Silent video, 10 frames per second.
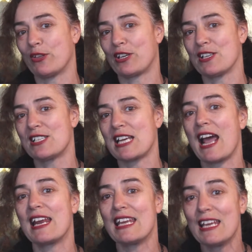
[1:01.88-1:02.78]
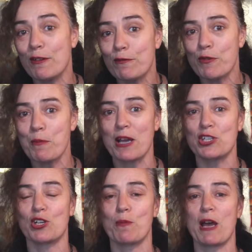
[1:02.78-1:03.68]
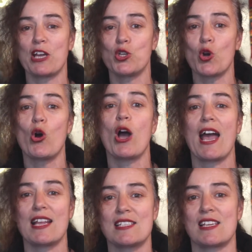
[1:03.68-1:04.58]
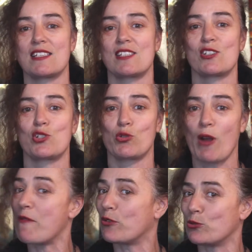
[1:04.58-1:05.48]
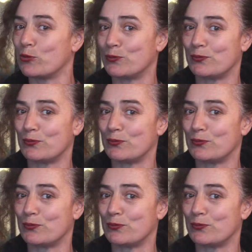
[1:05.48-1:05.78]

that contain information about your ancestors' travel.